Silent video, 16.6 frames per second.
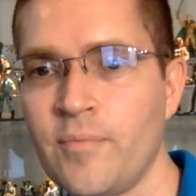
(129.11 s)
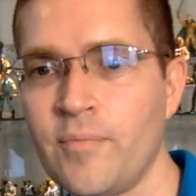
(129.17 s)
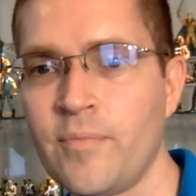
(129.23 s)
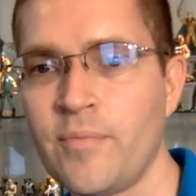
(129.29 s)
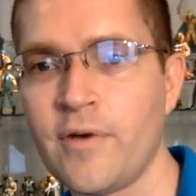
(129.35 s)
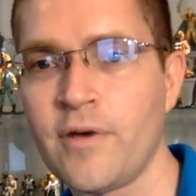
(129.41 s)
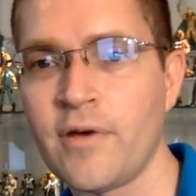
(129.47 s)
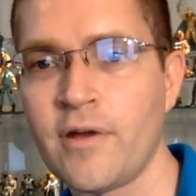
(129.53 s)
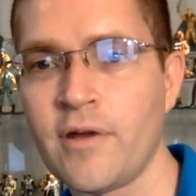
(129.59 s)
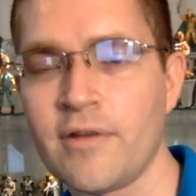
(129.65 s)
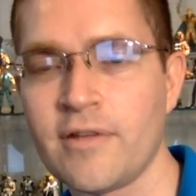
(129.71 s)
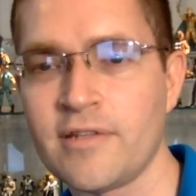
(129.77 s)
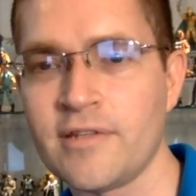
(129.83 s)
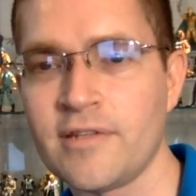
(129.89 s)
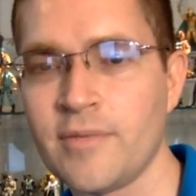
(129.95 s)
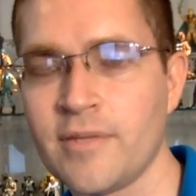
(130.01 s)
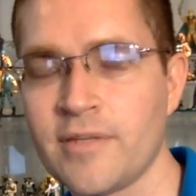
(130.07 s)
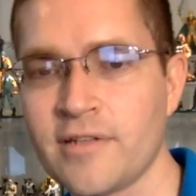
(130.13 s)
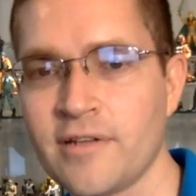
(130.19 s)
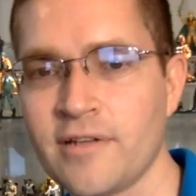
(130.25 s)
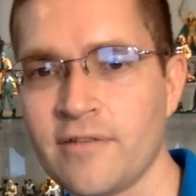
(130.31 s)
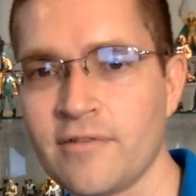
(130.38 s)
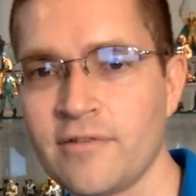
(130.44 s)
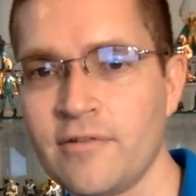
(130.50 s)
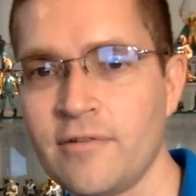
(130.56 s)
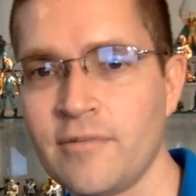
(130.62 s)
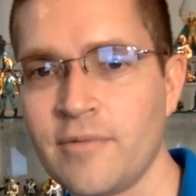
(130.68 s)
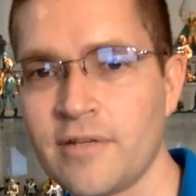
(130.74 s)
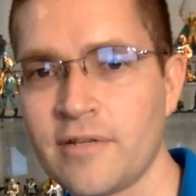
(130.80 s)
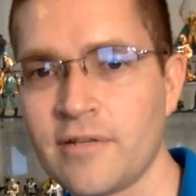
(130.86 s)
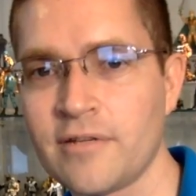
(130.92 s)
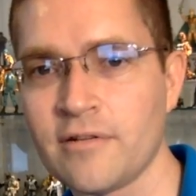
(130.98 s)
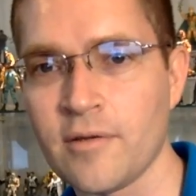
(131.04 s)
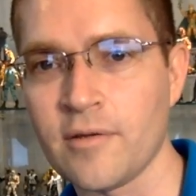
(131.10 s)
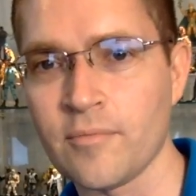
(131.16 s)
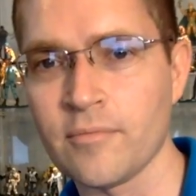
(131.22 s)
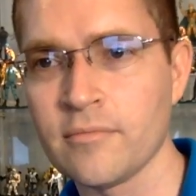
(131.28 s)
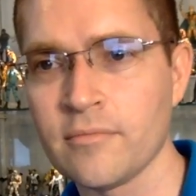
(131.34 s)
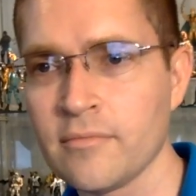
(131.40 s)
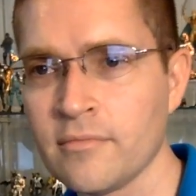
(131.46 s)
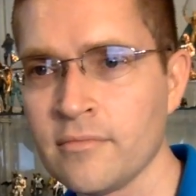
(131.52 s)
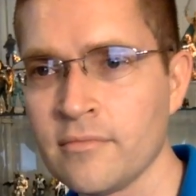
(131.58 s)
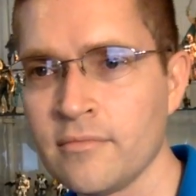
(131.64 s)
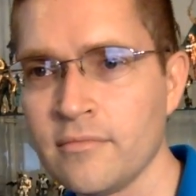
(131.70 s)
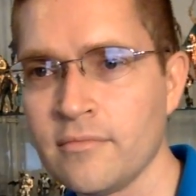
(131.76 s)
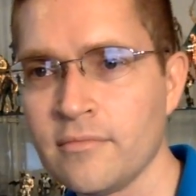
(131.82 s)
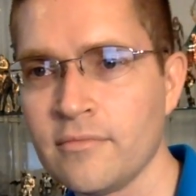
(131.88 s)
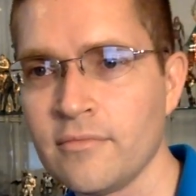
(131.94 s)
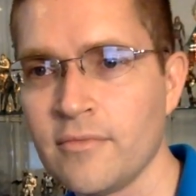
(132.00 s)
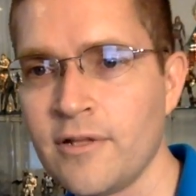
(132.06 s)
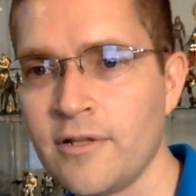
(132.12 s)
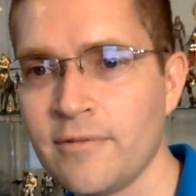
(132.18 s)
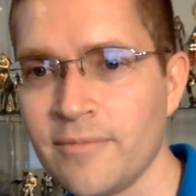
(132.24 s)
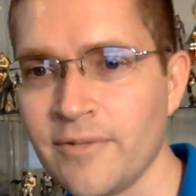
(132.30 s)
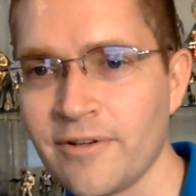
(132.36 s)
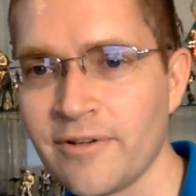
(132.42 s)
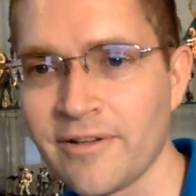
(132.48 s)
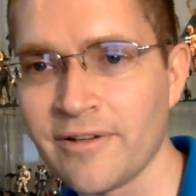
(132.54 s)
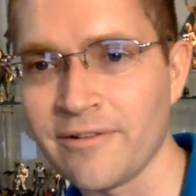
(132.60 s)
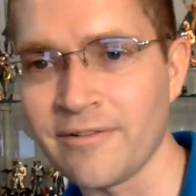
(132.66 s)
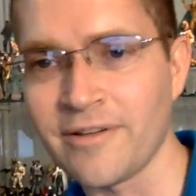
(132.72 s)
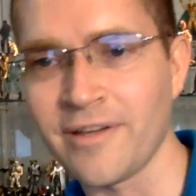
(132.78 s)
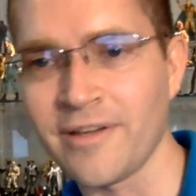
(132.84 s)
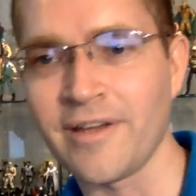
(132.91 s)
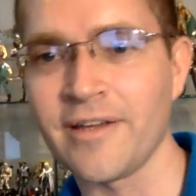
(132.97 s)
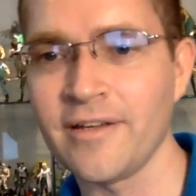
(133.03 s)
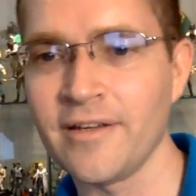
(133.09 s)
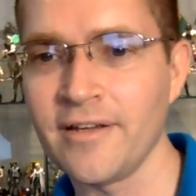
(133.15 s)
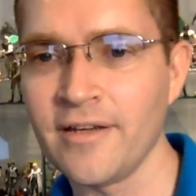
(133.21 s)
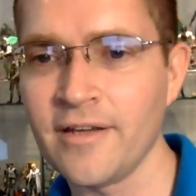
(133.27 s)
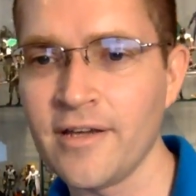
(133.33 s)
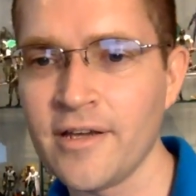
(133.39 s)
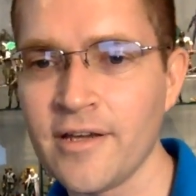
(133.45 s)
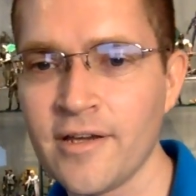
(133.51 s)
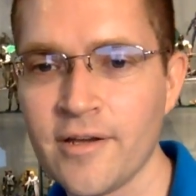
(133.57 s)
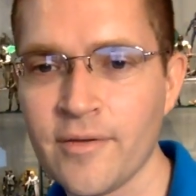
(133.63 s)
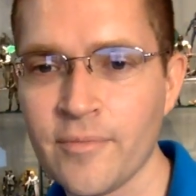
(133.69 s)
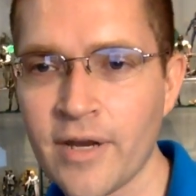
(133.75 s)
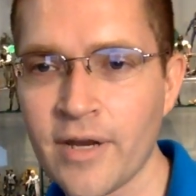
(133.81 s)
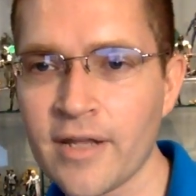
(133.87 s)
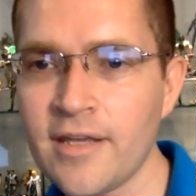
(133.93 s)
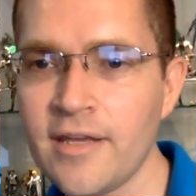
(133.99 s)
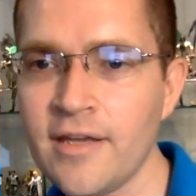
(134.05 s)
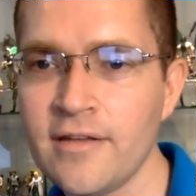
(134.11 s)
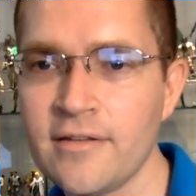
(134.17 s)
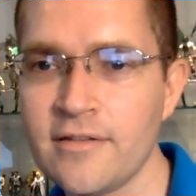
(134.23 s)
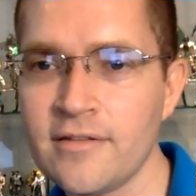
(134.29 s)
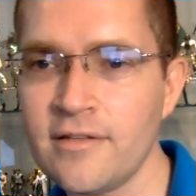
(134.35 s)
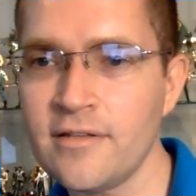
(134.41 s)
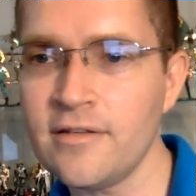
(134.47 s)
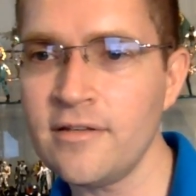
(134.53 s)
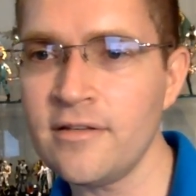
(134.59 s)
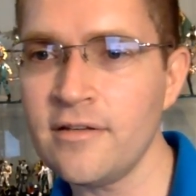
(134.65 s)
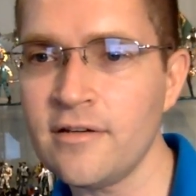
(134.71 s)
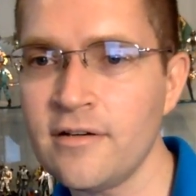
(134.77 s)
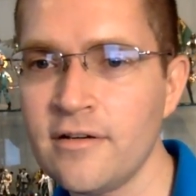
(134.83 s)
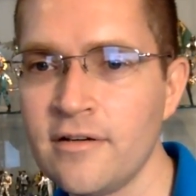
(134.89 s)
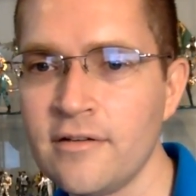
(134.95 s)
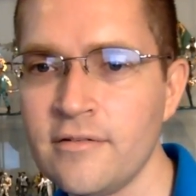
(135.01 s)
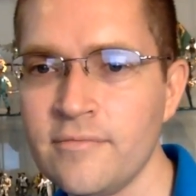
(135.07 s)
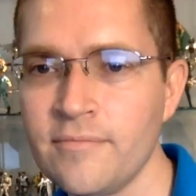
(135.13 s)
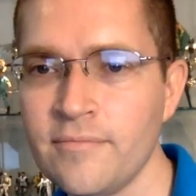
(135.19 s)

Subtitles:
But I want to see myself too to make sure I'm looking okay. But I can't see. I